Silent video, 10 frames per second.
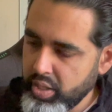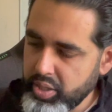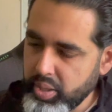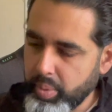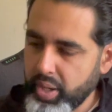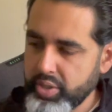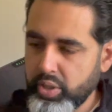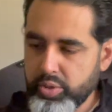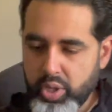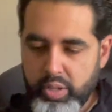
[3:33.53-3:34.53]
The box
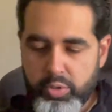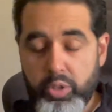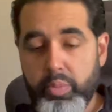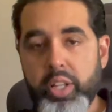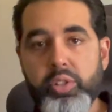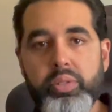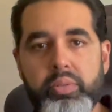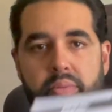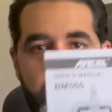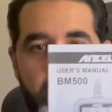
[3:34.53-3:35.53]
also comes with a manual.
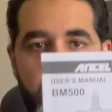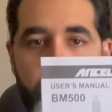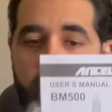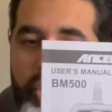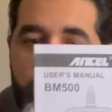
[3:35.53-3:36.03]
Um, if you